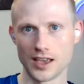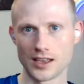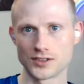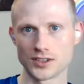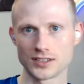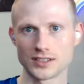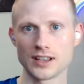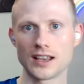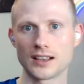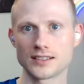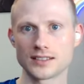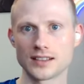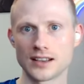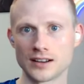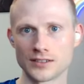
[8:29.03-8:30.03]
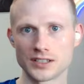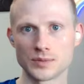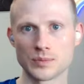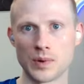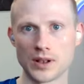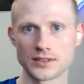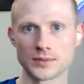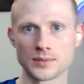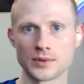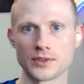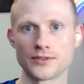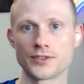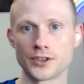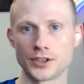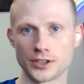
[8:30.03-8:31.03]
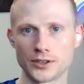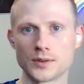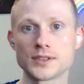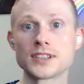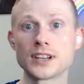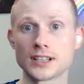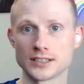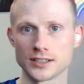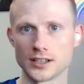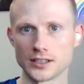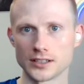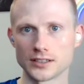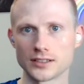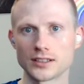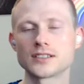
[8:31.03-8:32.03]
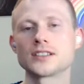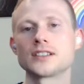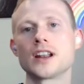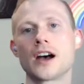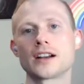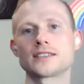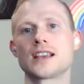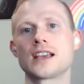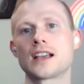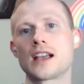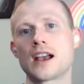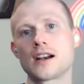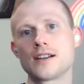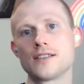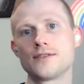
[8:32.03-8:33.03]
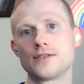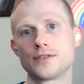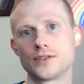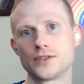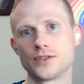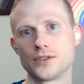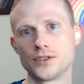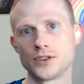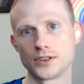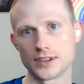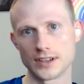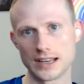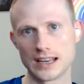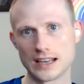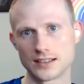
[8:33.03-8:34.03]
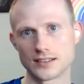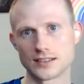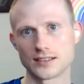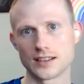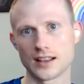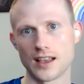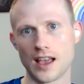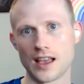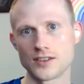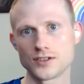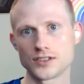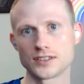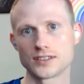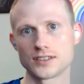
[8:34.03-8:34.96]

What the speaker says: Just like it's irresponsible for you as an adult to not take care of your needs and your